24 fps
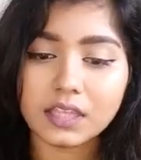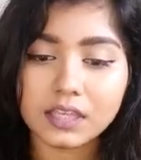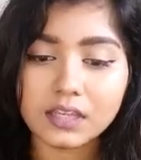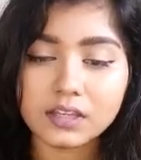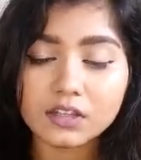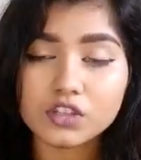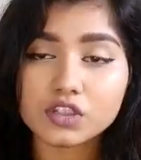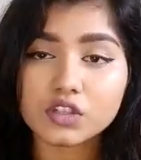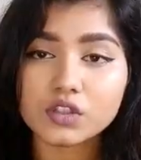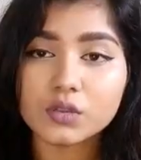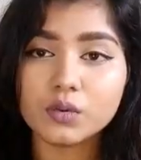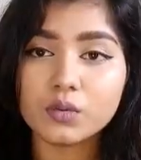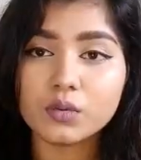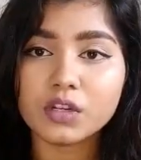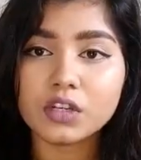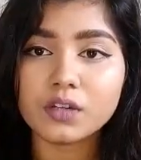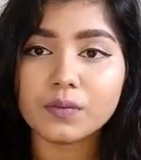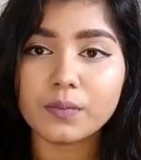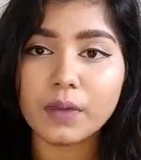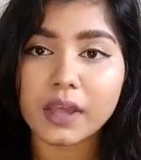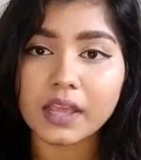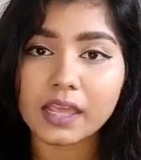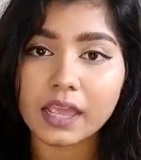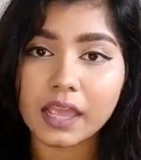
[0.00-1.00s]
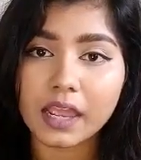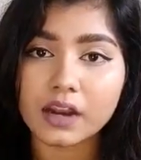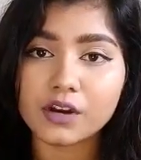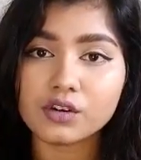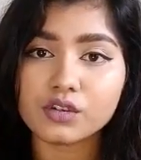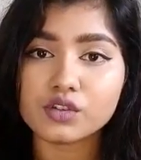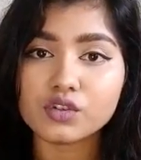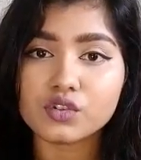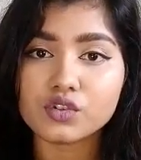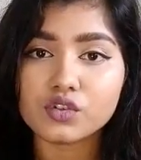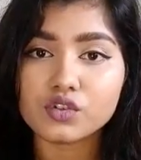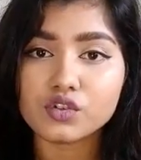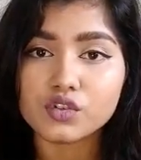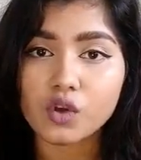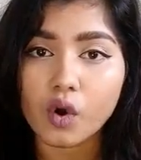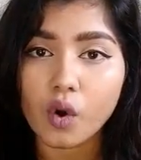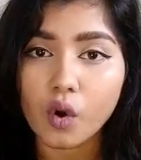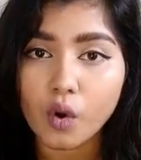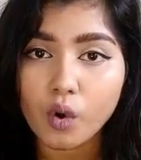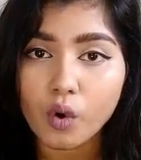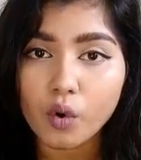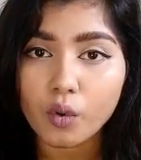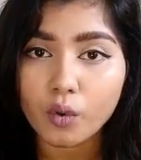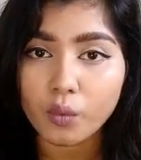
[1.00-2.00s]
thing suited my hair
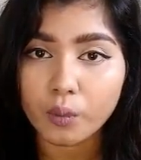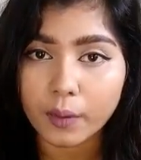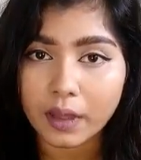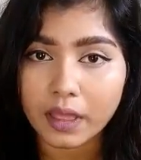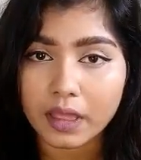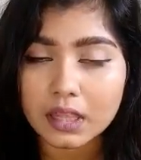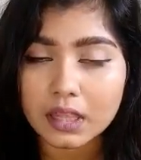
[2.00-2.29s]
so